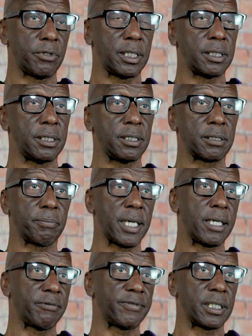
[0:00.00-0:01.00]
running his
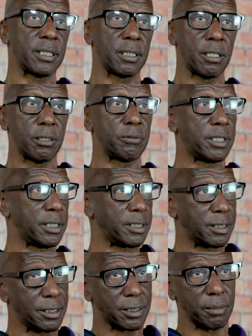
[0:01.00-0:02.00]
mouth at a long
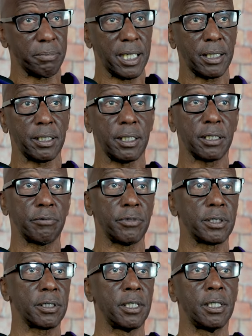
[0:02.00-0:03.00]
distance about other
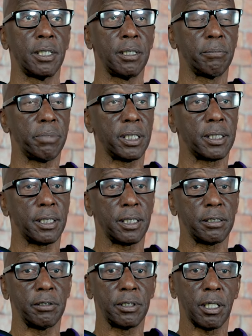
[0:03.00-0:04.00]
ones. But,
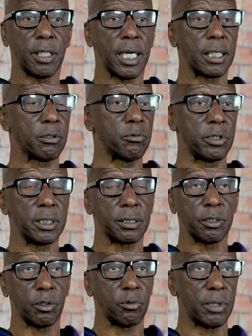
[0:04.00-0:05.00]
you know, I don't wish
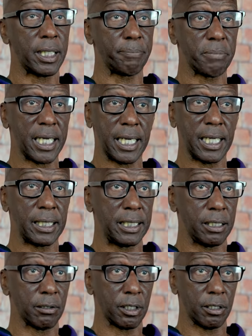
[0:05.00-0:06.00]
no bad
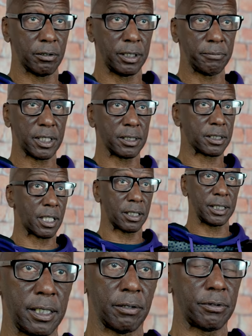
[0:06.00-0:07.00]
ill on him because all
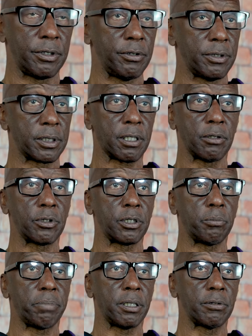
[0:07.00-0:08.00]
he's going to do is go to
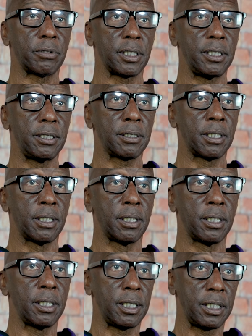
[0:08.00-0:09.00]
the police.
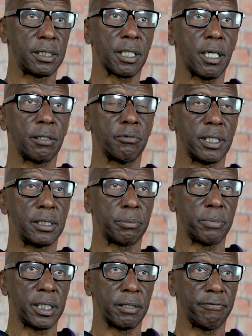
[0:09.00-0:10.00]
He's always
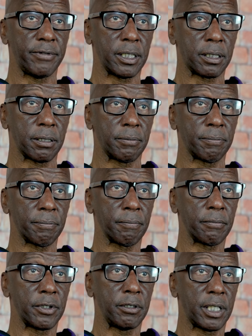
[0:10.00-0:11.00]
been a victim.
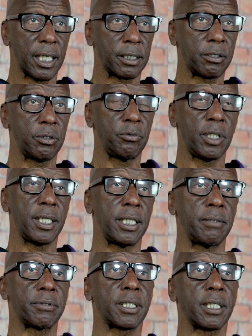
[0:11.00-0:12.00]
You got two
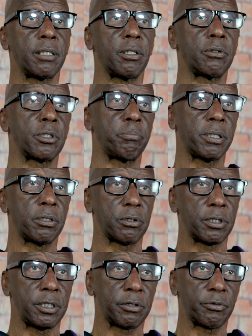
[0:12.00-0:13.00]
names that go on the
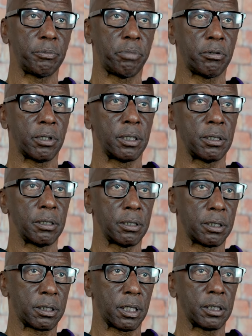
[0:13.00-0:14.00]
police report,
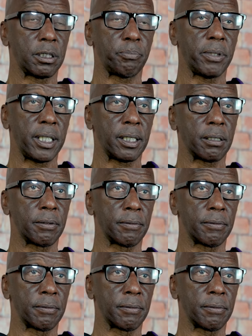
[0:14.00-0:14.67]
suspect